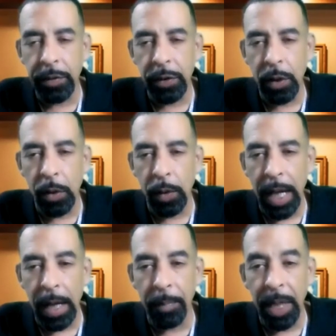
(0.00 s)

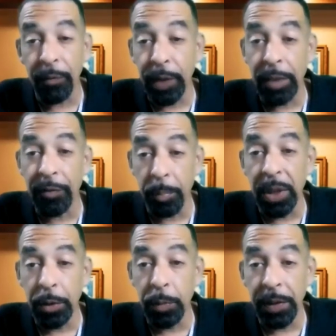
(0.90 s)
So I'm very
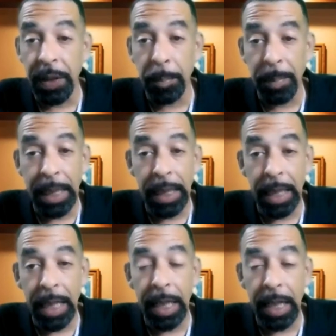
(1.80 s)
familiar with them,
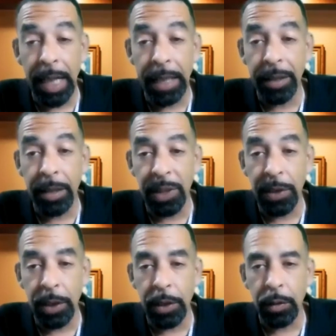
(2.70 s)
man. I like their
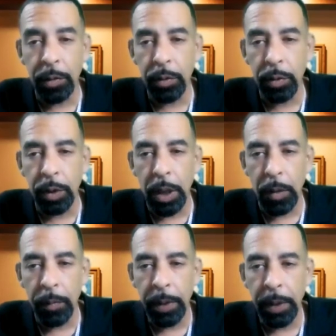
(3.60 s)
material. You
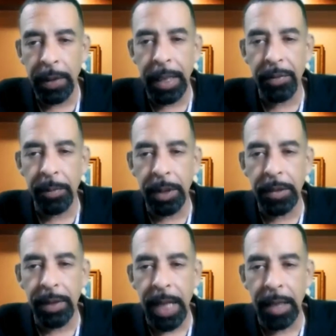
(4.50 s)
know, they have some
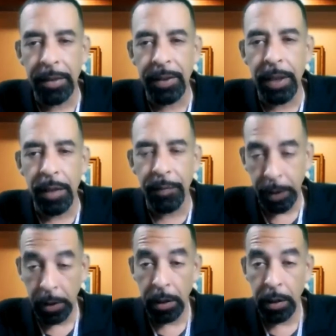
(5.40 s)
good solid stuff.
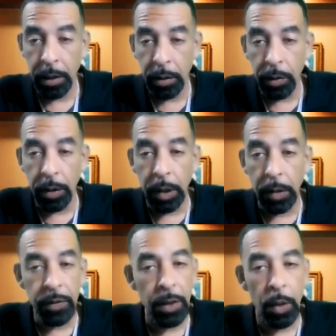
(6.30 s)
You
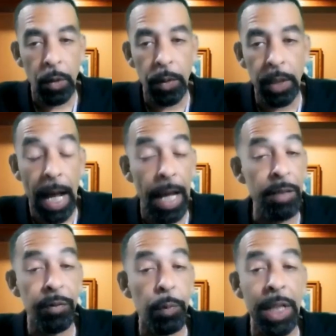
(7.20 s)
know, so
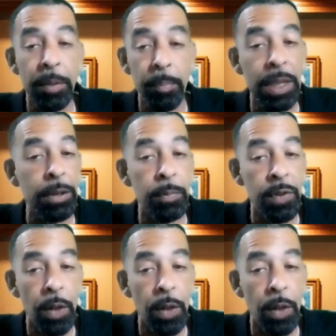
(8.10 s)
I even recommend them.